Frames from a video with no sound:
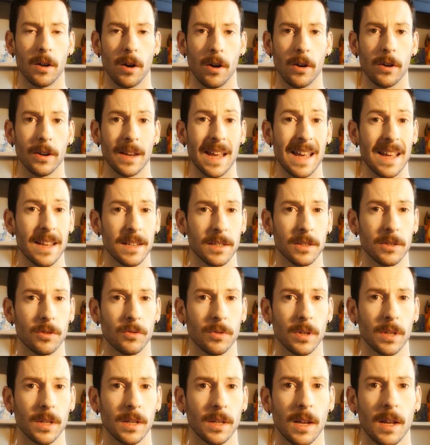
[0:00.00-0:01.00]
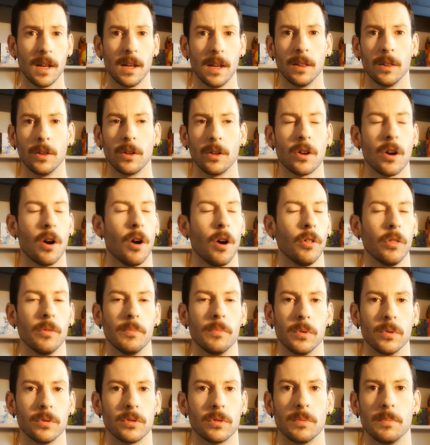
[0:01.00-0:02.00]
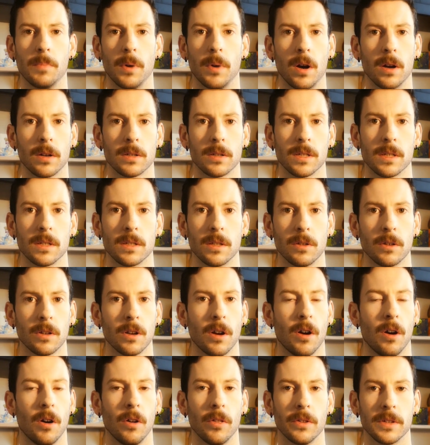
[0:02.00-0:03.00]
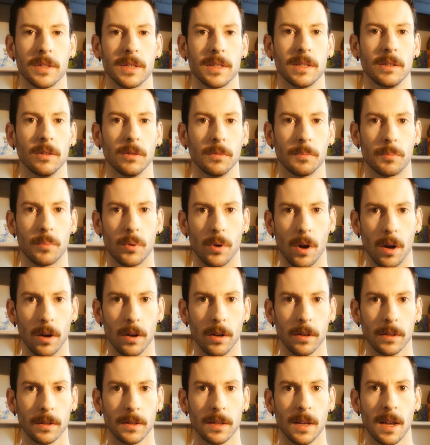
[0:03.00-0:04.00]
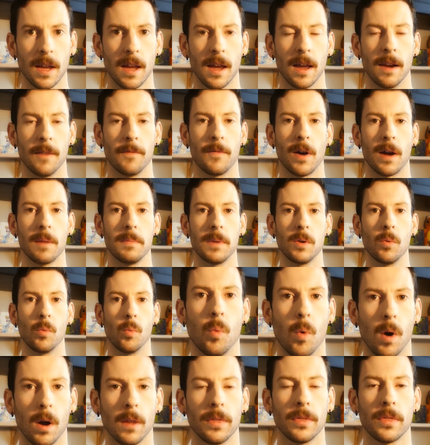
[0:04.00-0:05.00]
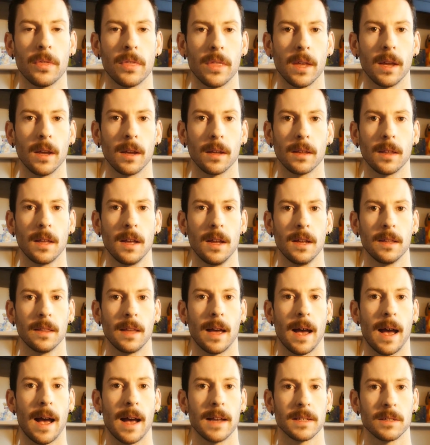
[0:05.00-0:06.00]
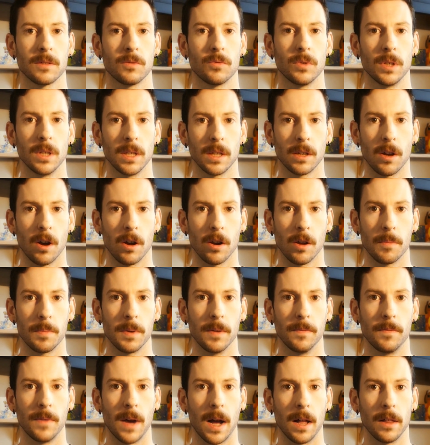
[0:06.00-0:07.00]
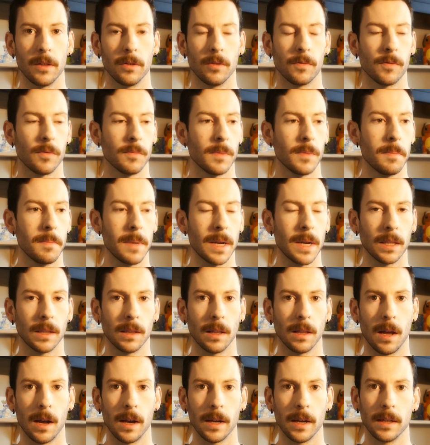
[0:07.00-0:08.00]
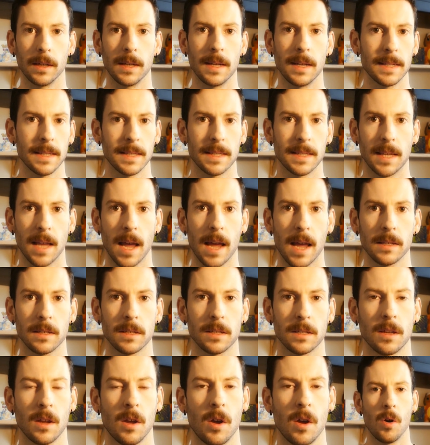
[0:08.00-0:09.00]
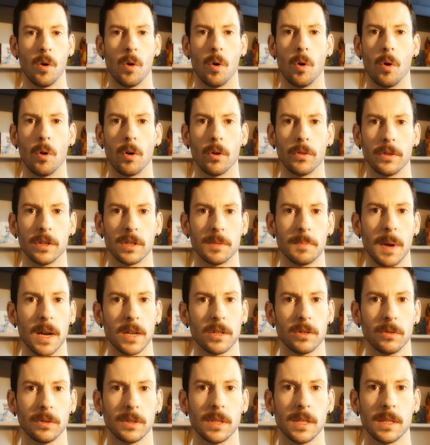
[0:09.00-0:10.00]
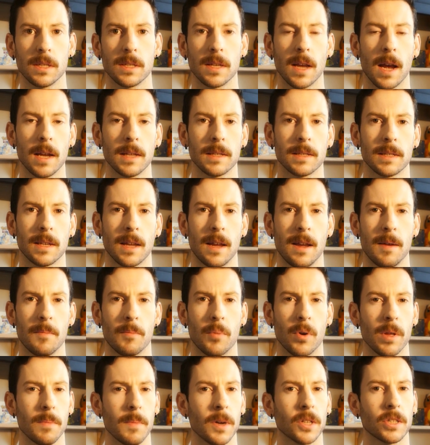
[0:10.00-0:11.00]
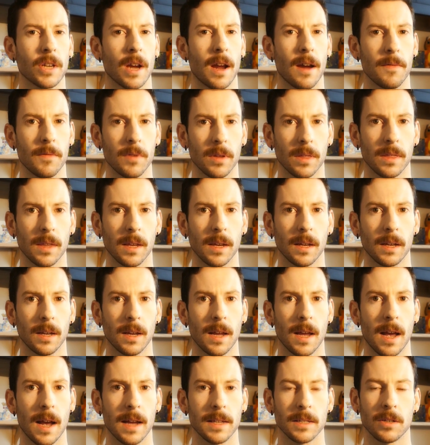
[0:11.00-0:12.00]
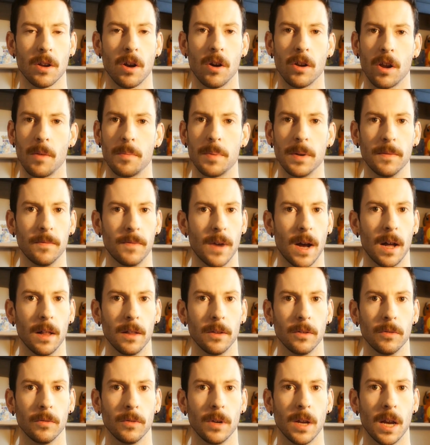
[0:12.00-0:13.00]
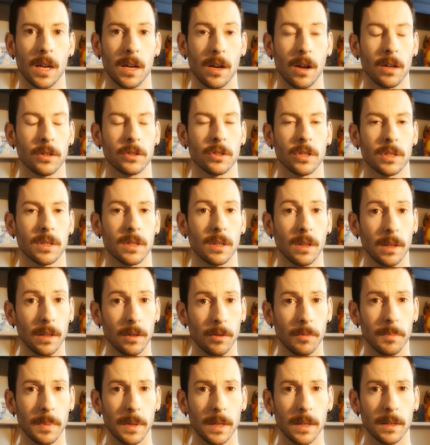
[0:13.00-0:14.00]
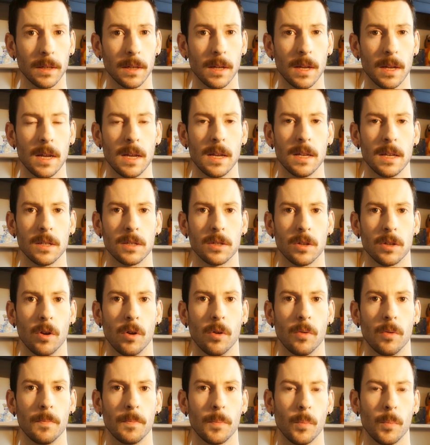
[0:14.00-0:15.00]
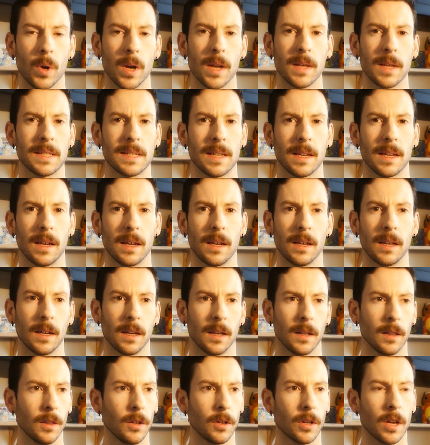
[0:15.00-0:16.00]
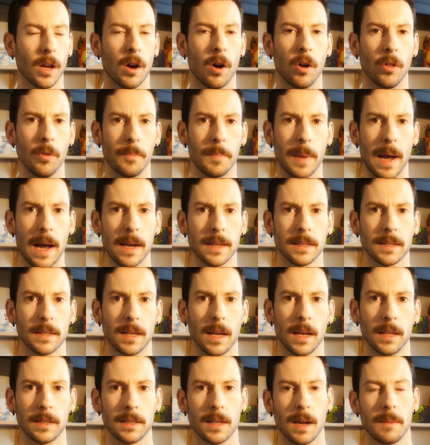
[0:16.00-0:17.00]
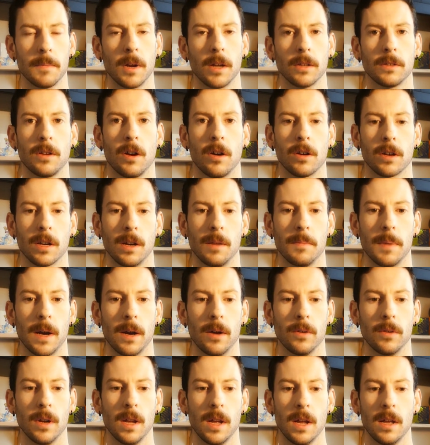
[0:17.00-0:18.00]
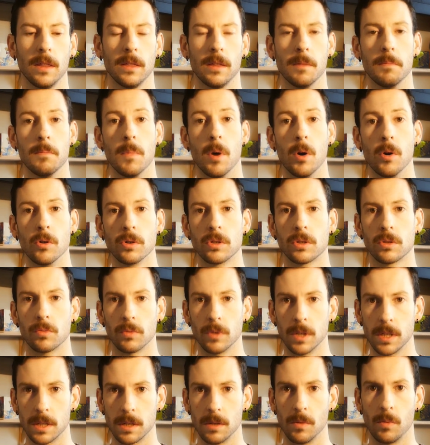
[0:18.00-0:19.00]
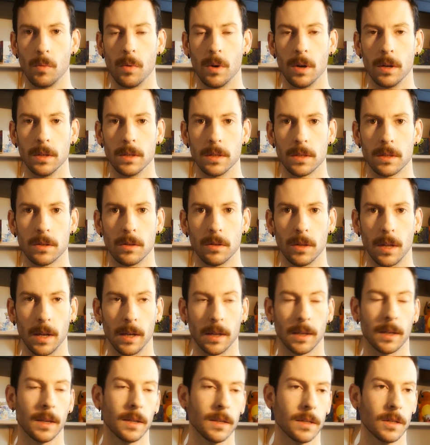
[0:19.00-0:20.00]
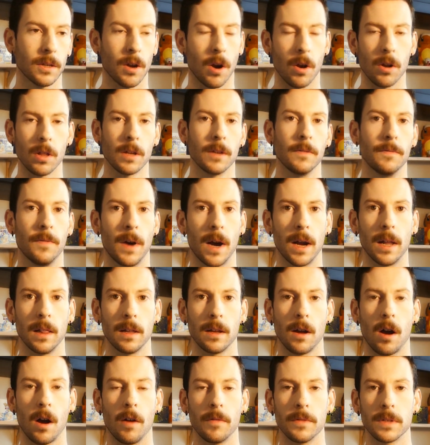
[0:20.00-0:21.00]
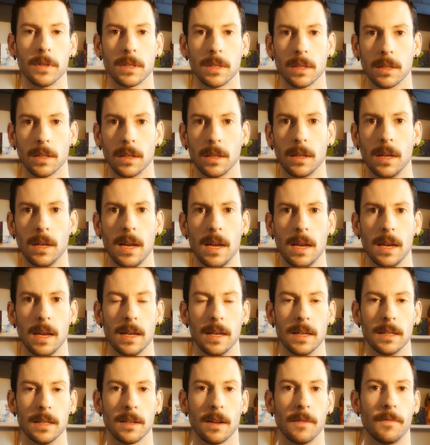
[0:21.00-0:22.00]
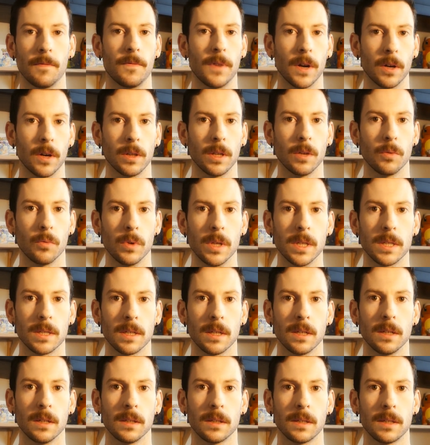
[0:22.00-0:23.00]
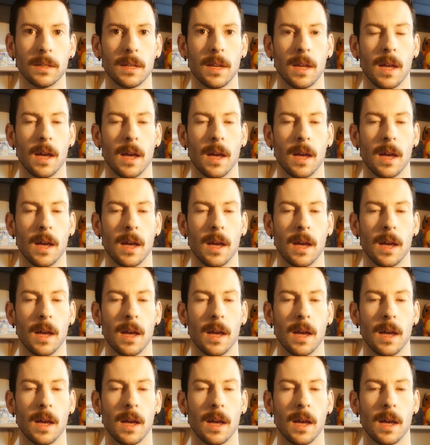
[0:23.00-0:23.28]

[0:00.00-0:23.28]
card history, look at all the booster boxes, look at all the sealed product, and find me one thing that hasn't really gone up in value from the mainline sets or the specialty sets. Pretty much everything has gone up in value, and not just a little bit. So when I say look at all the past sets, I'm not talking about the most recent ones. So like Scarlet and Violet obviously is fairly recent.